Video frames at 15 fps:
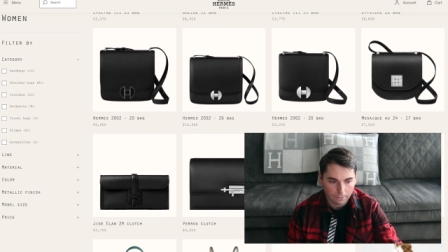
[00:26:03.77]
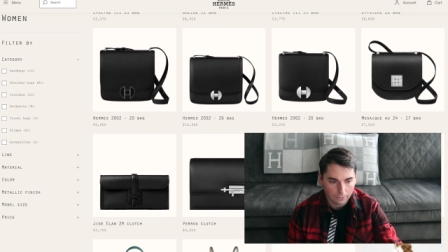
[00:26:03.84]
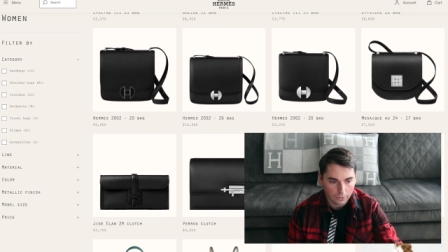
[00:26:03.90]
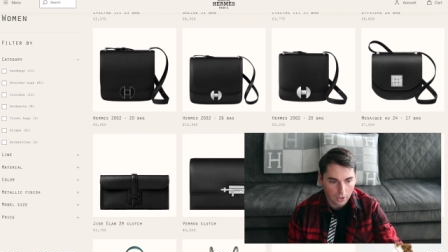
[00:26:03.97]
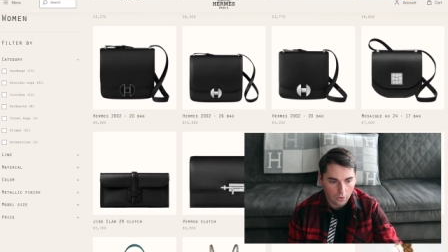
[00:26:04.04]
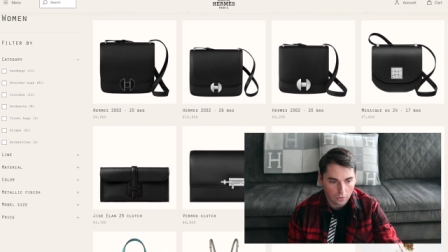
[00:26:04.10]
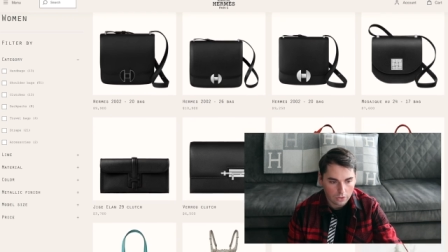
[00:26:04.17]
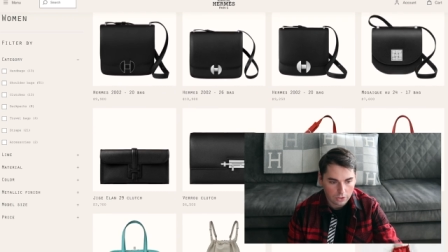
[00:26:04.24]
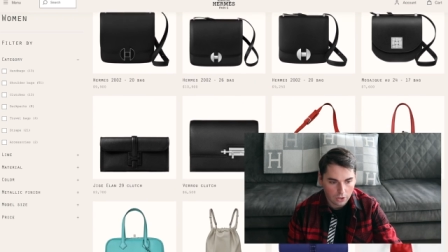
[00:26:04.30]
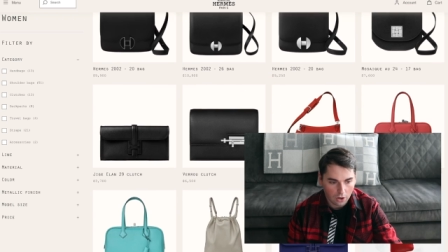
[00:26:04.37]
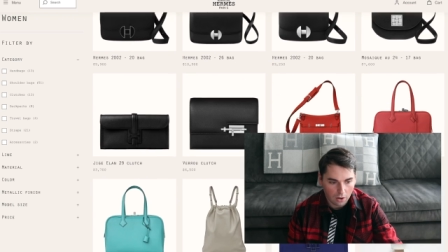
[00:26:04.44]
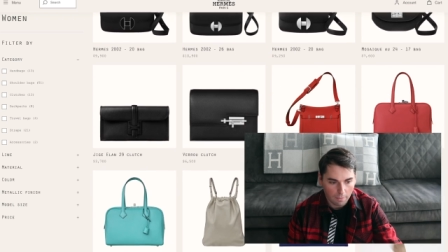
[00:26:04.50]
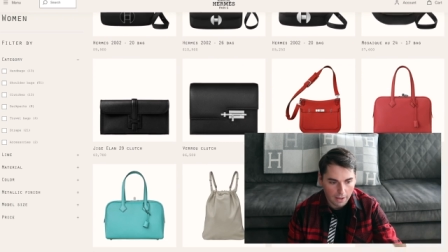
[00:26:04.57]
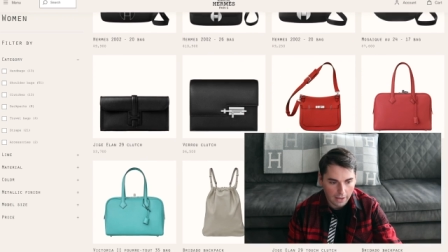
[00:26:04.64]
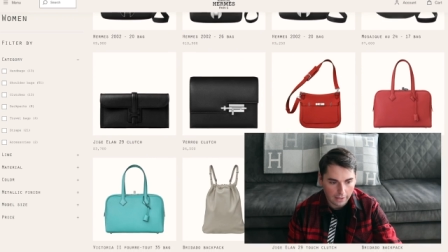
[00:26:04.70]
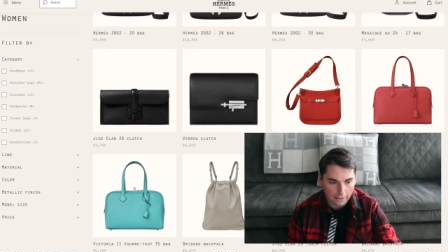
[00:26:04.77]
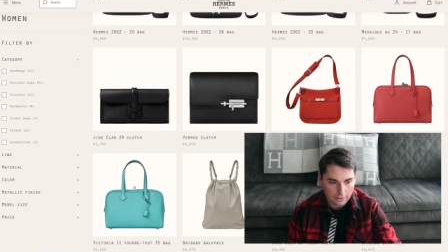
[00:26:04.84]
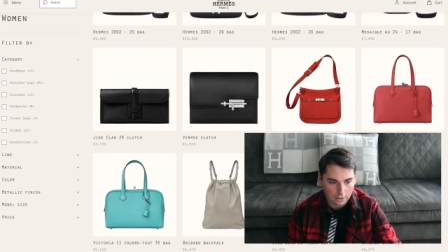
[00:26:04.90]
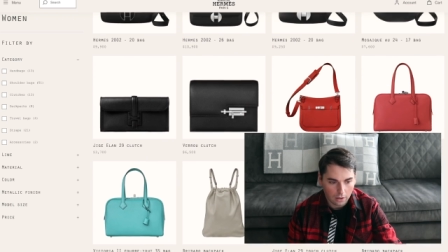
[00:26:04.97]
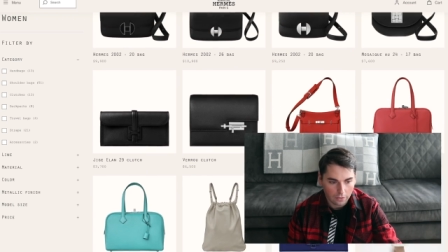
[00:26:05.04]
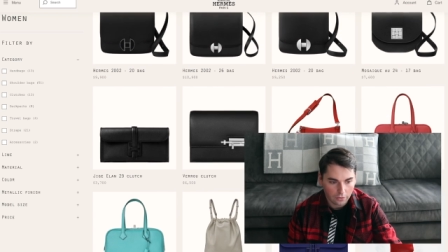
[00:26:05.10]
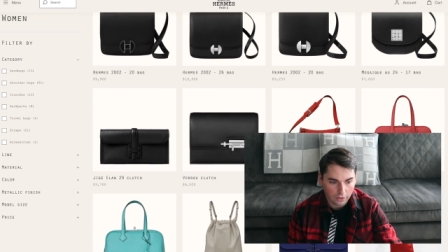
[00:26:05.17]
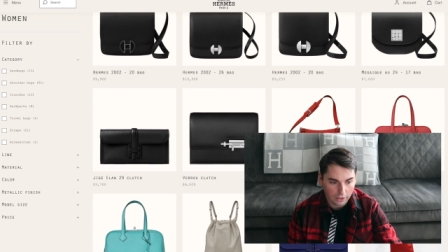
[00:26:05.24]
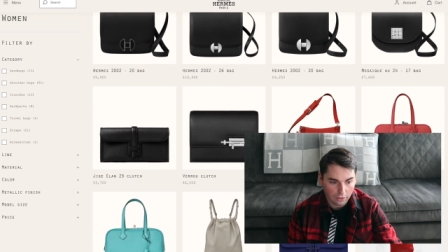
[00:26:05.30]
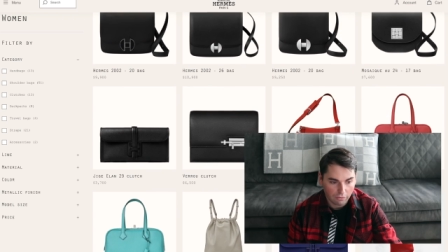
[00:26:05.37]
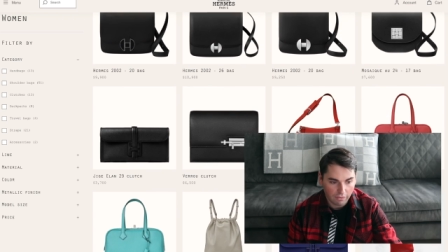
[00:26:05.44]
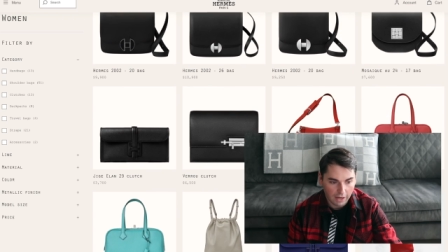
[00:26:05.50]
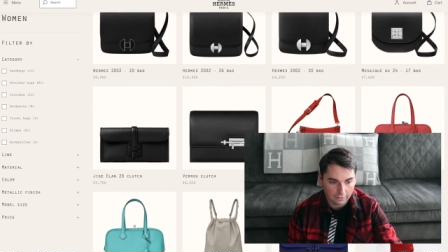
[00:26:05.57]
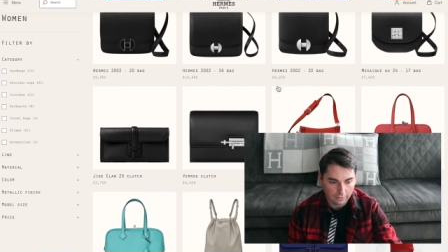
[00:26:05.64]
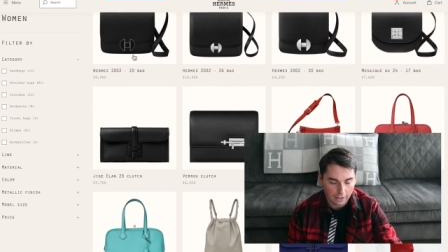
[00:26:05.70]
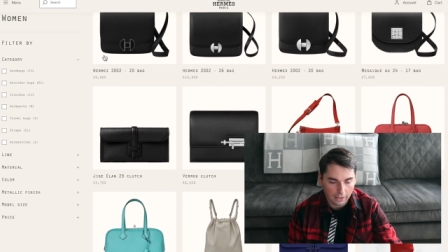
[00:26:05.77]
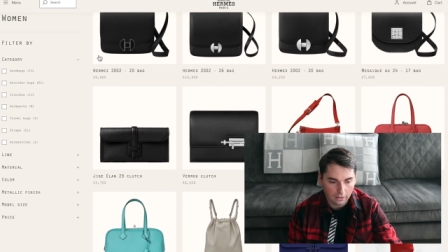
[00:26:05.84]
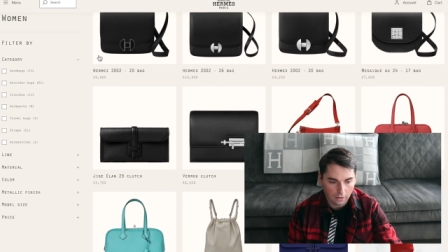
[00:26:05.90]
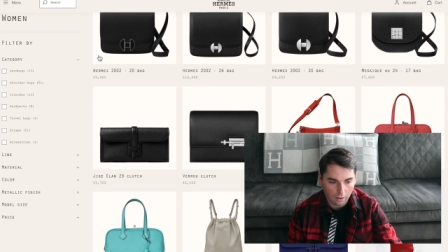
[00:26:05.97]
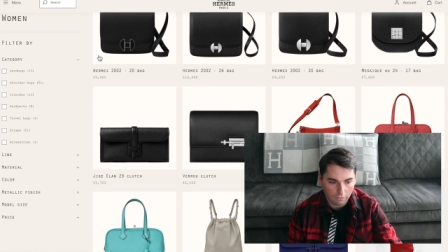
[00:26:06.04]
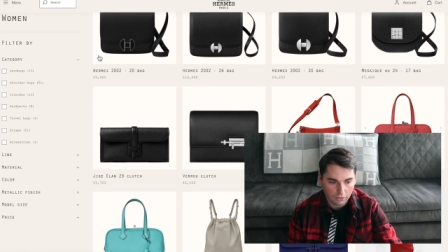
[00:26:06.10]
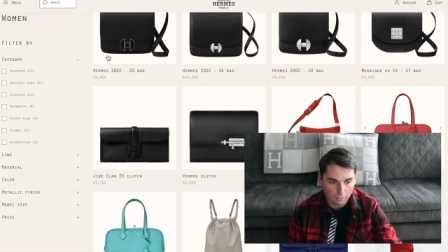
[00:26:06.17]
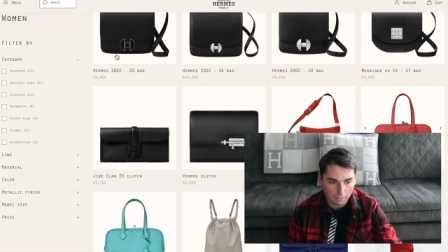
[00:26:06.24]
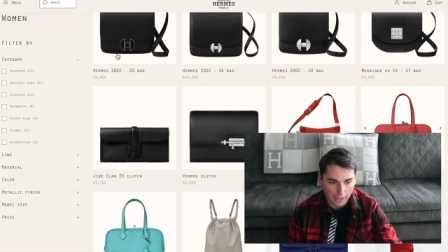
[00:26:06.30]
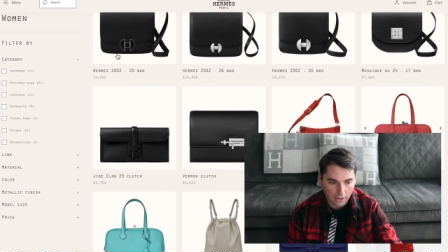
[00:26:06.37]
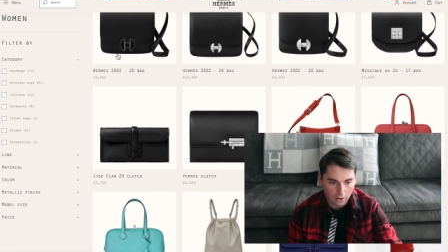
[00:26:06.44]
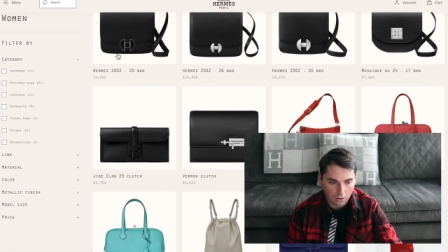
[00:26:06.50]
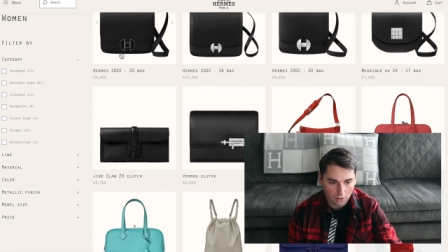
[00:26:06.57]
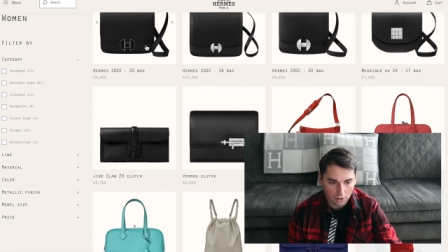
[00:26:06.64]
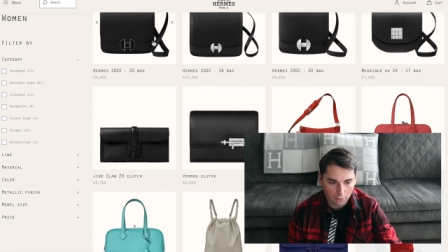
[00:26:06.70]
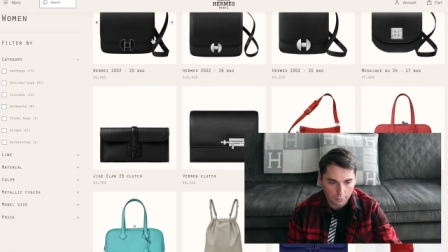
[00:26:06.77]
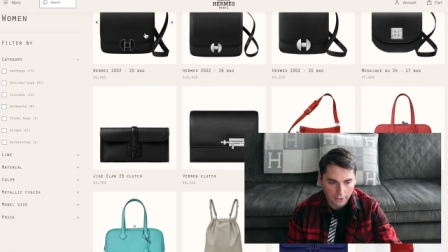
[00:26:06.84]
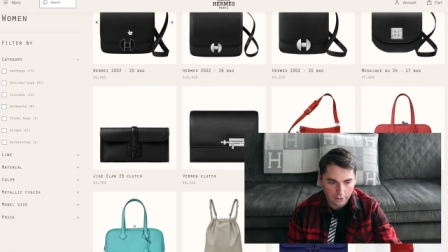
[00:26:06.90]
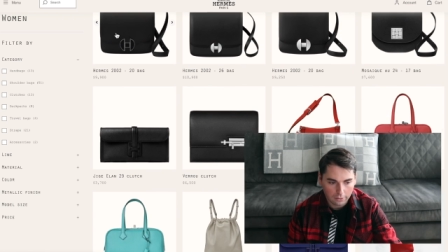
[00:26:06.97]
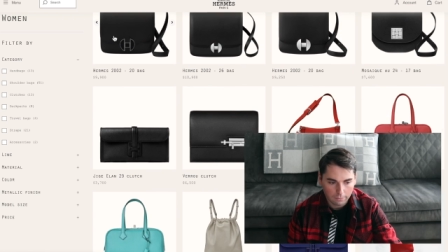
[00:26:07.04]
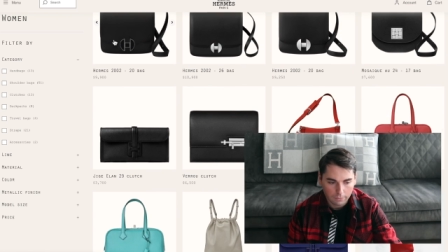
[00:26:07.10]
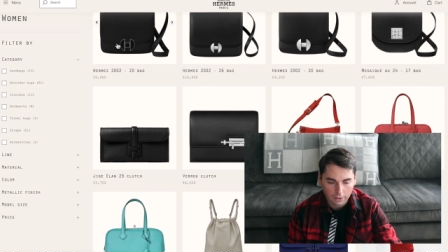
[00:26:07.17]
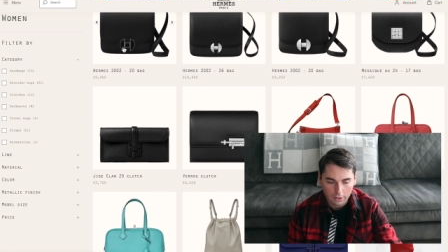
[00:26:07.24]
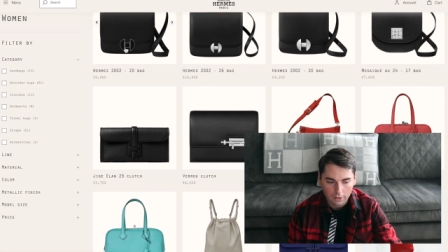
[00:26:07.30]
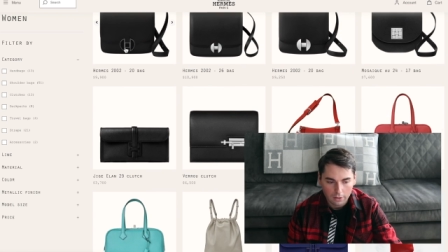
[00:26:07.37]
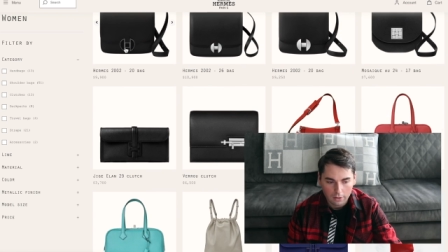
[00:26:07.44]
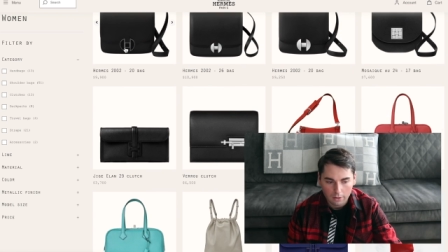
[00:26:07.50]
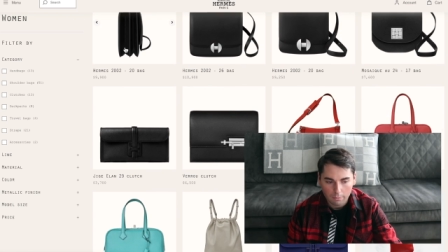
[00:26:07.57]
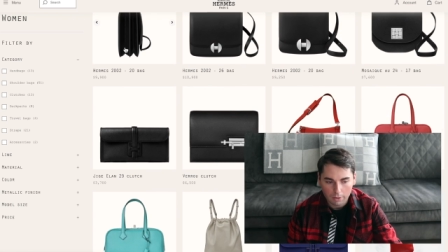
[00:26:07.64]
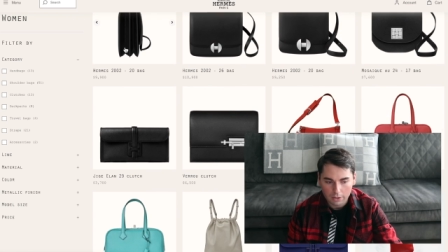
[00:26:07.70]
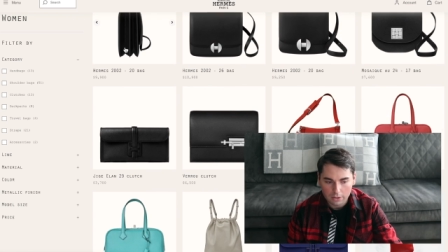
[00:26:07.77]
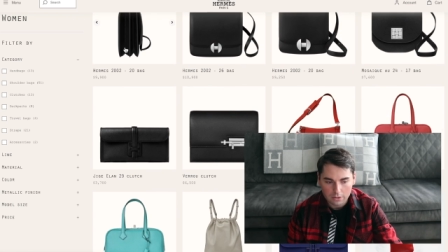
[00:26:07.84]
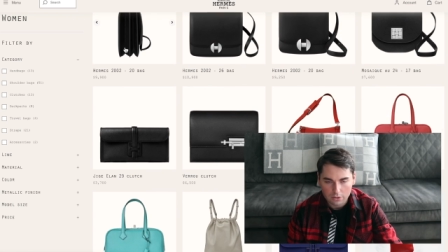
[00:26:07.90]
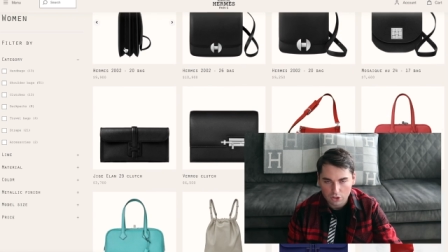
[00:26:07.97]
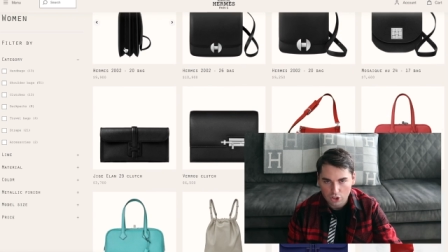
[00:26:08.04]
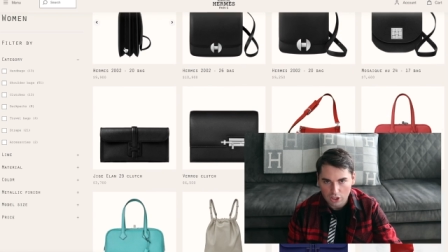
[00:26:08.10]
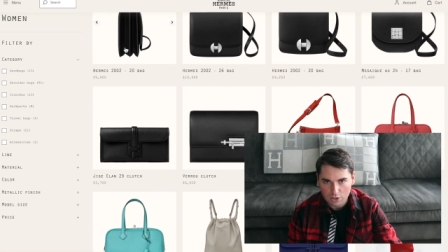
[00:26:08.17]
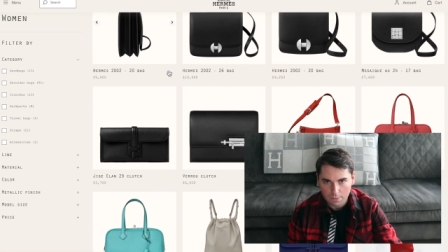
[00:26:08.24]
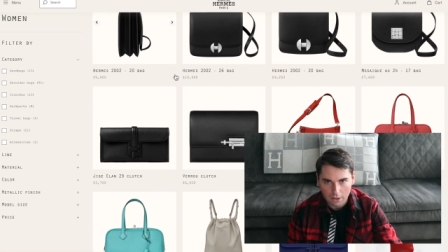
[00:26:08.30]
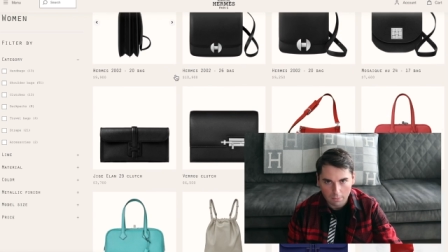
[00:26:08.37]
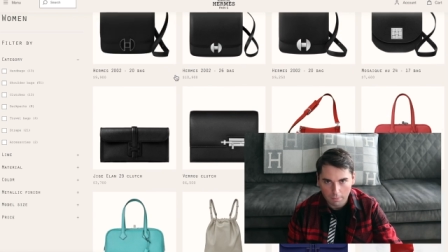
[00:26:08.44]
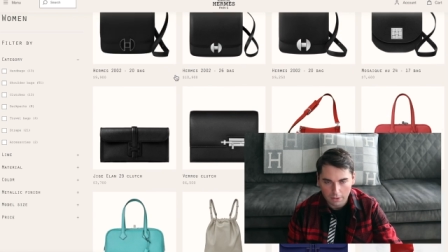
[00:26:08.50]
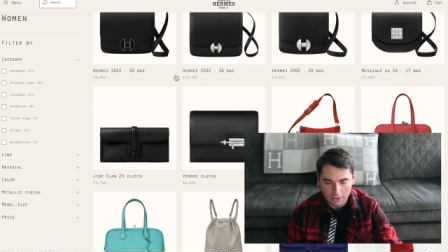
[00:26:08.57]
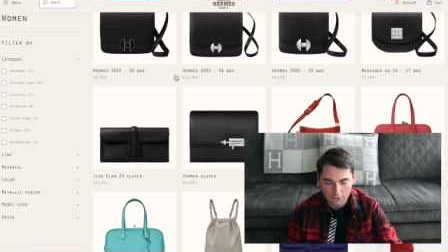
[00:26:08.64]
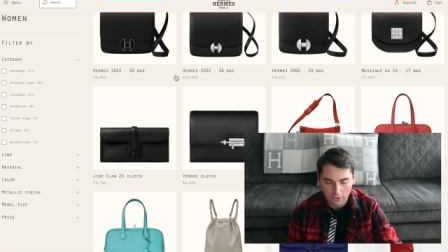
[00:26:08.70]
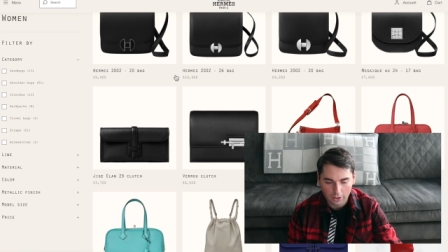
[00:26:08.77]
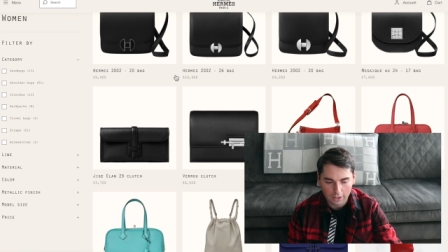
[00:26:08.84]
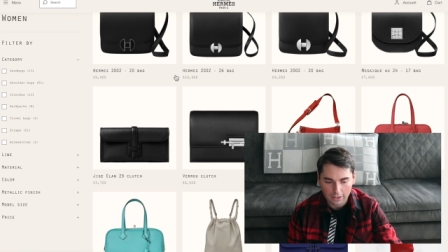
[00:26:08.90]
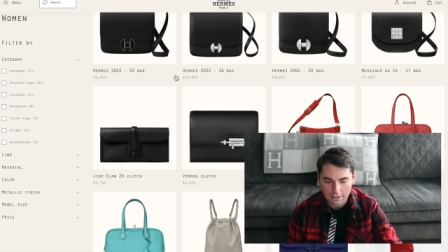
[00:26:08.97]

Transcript: Not going to talk about it other than the fact that I love the black hardware, but it doesn't change my opinion on it.